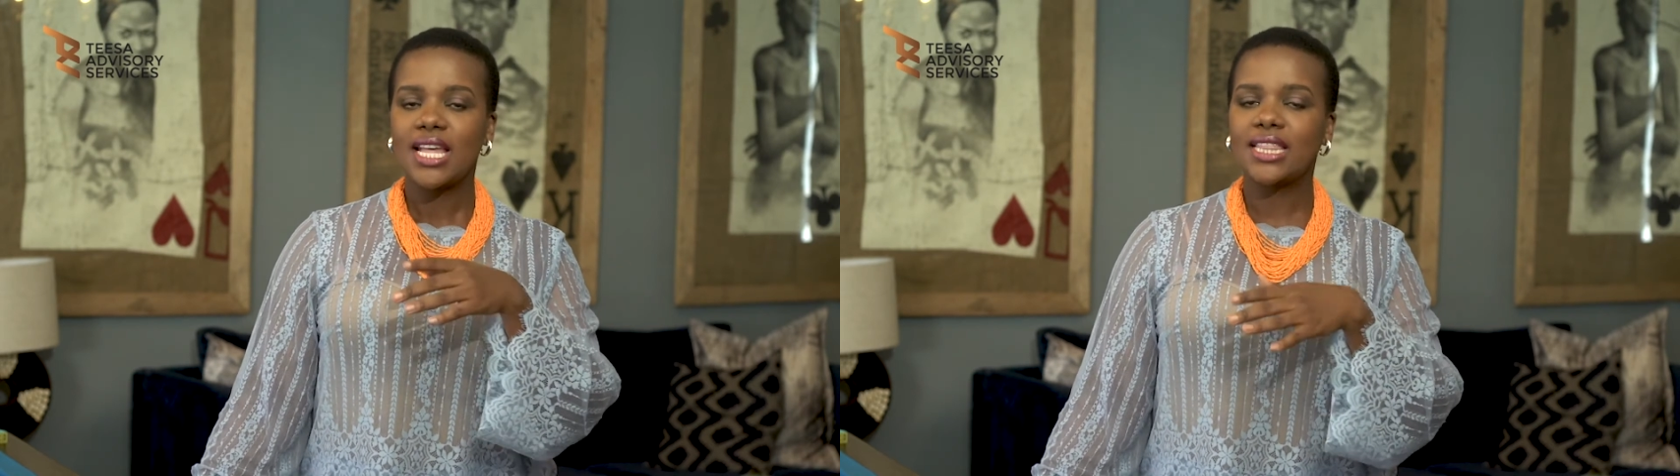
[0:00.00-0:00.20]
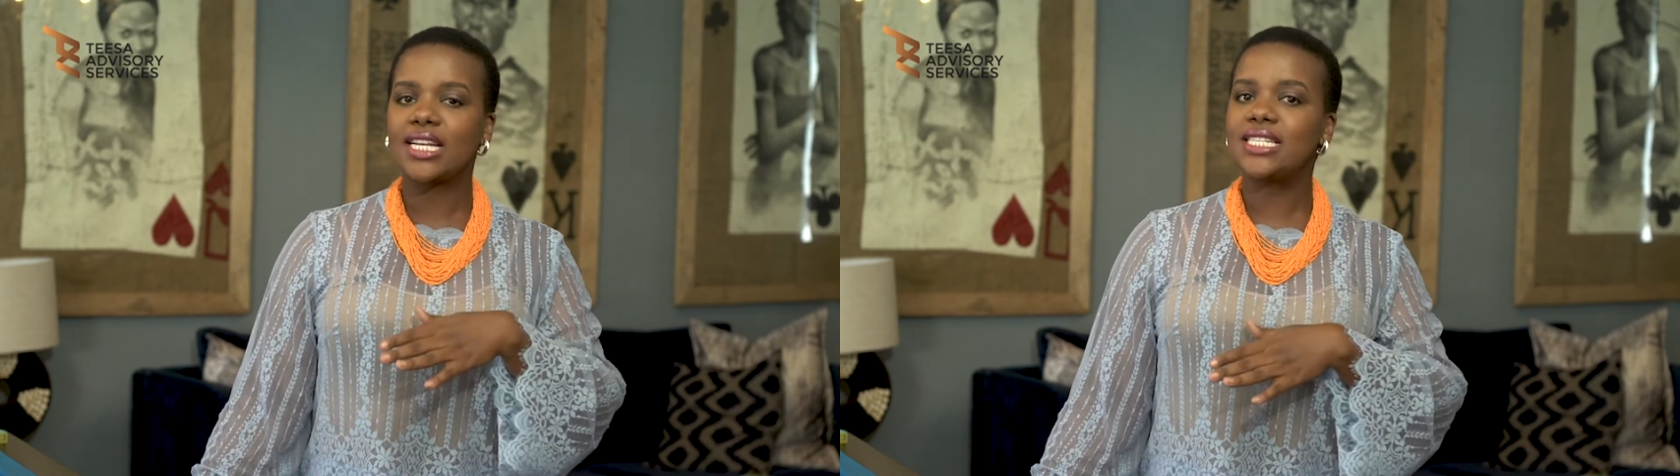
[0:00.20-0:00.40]

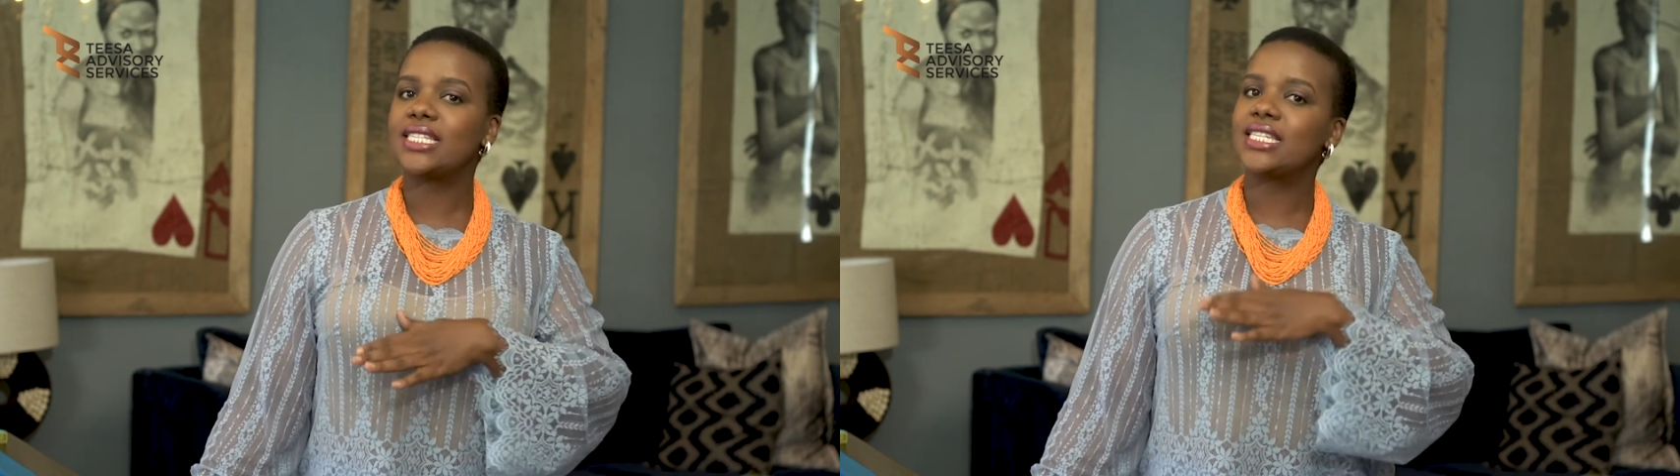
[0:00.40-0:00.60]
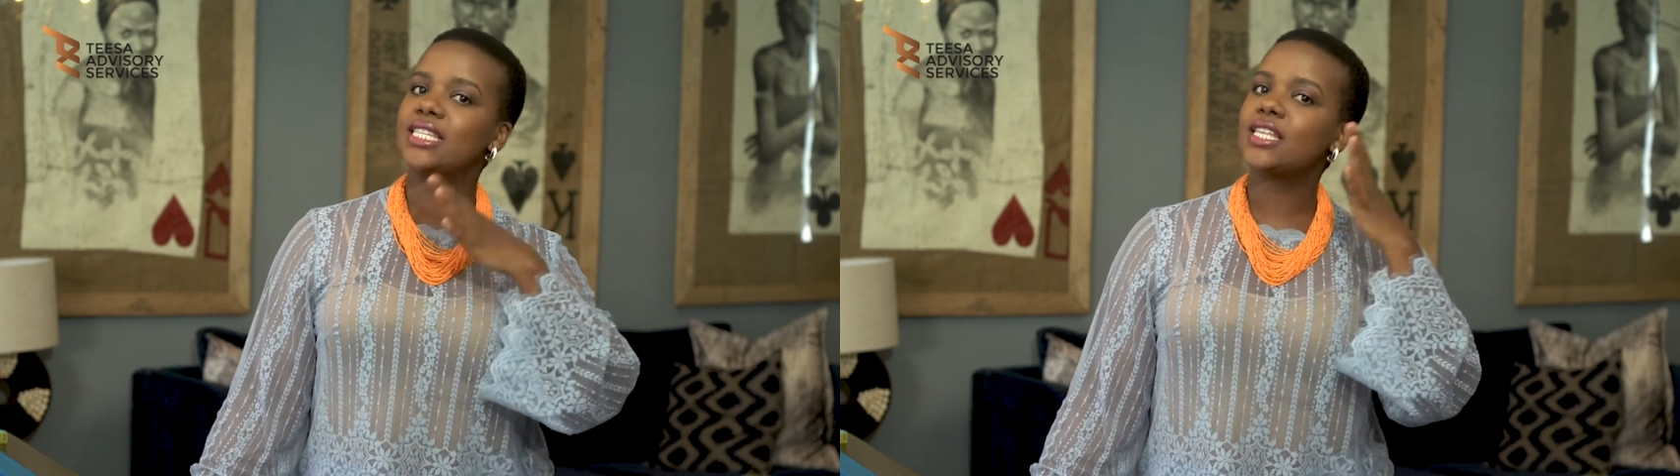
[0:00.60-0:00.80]
that
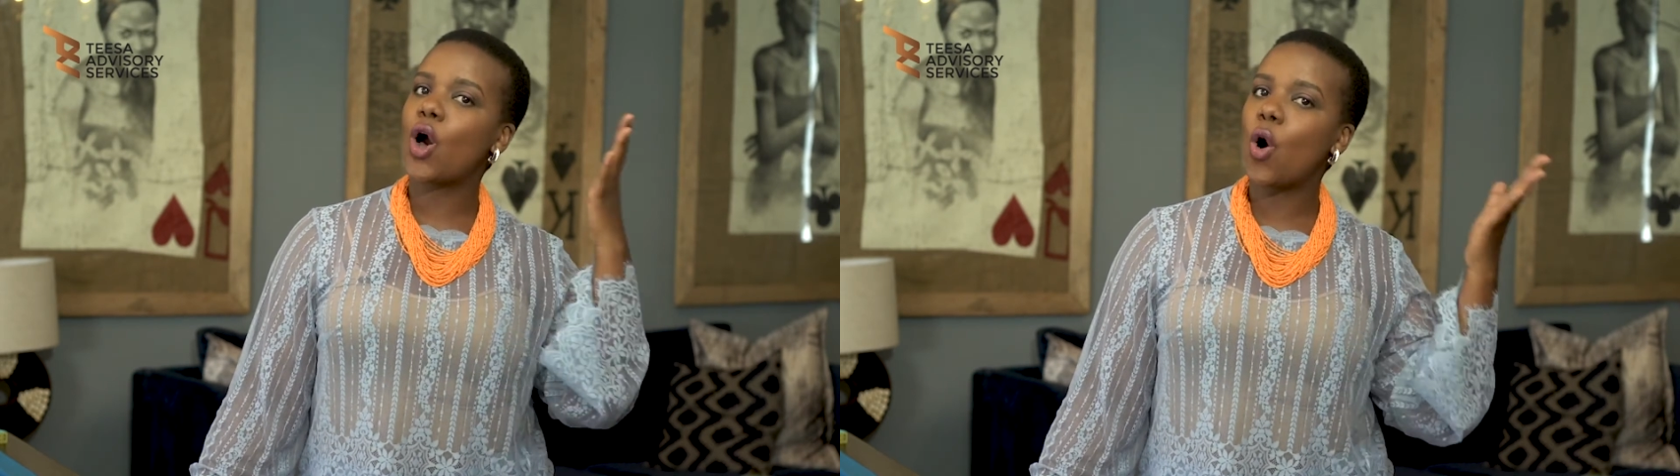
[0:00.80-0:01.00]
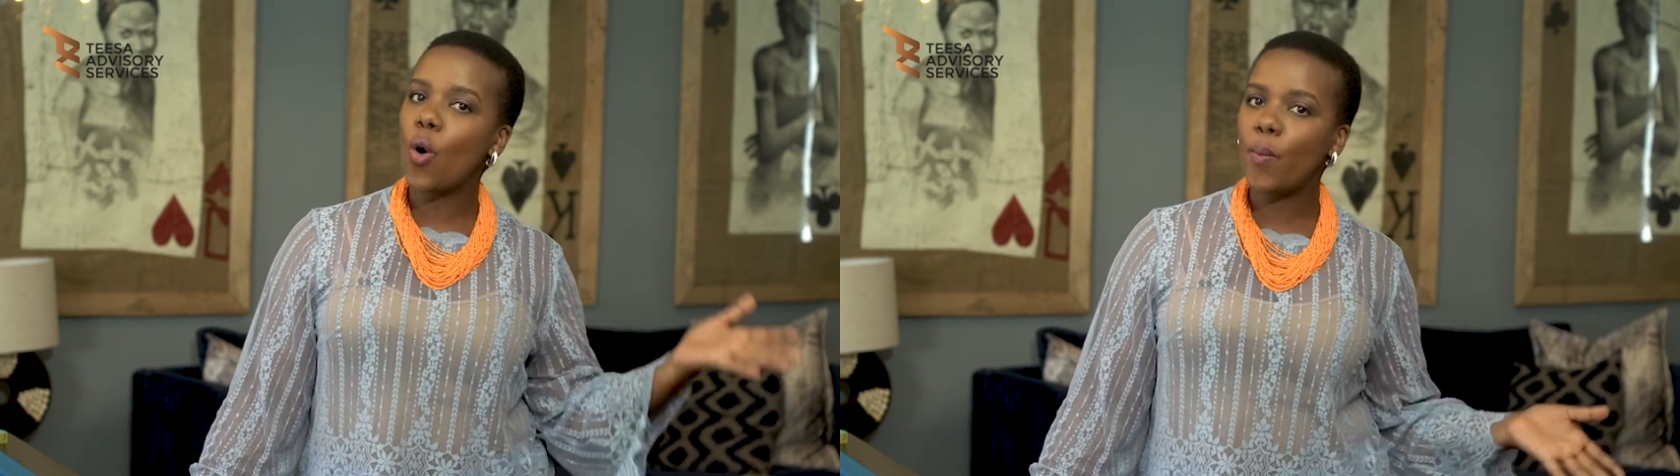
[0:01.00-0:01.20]
is either
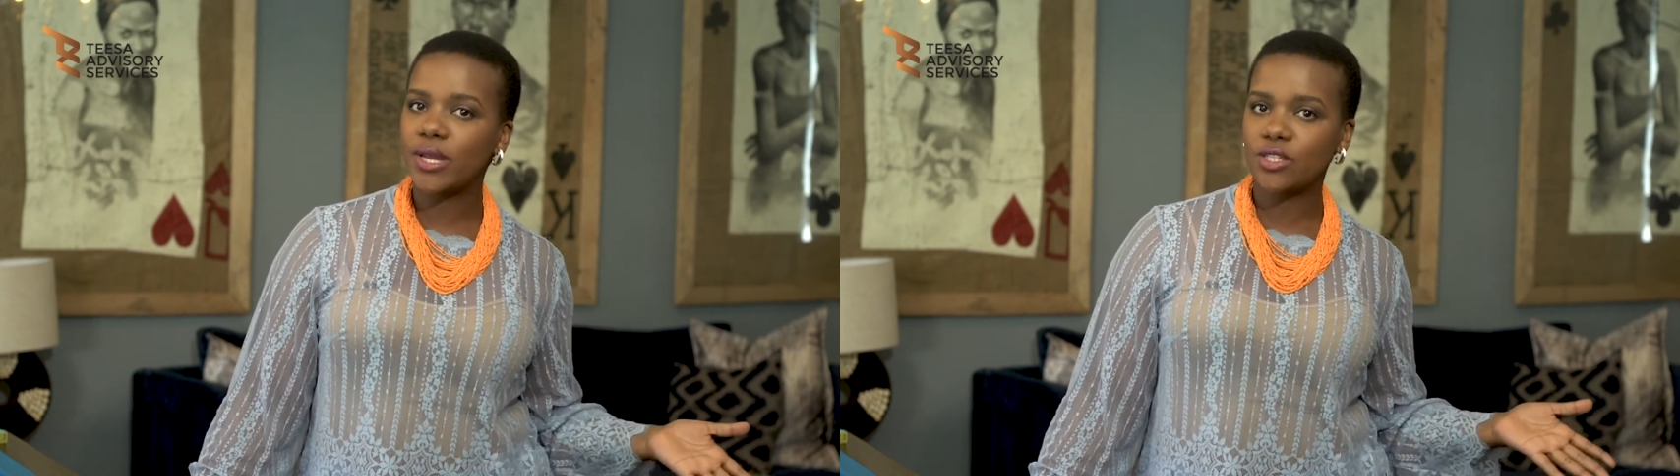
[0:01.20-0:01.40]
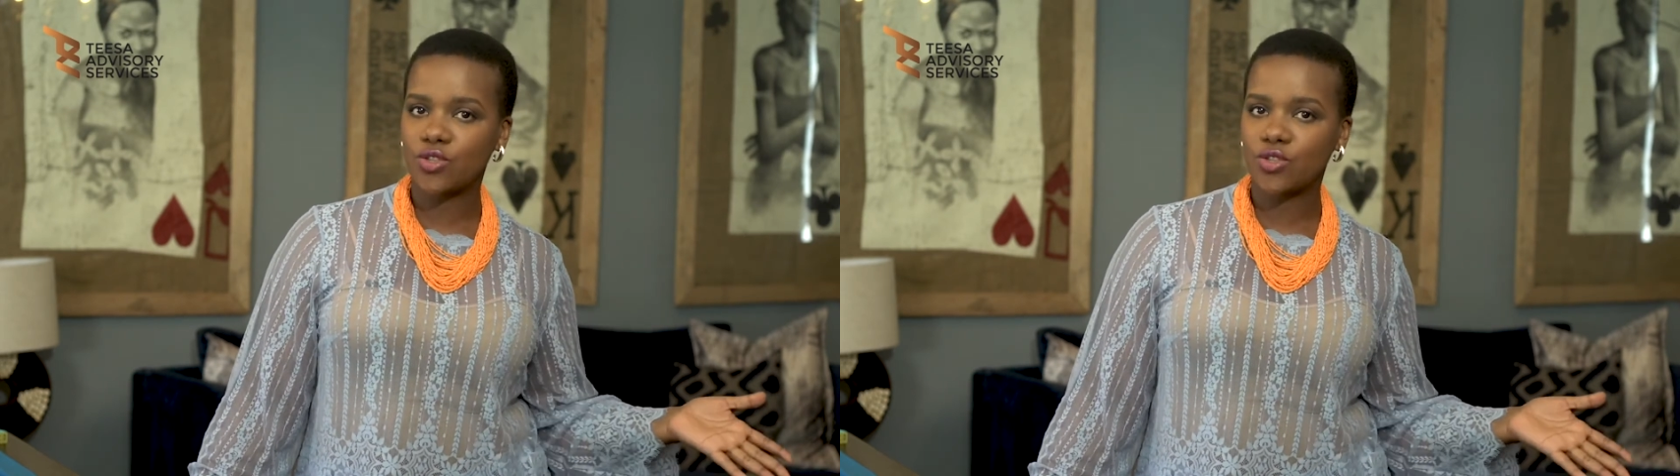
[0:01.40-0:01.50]
open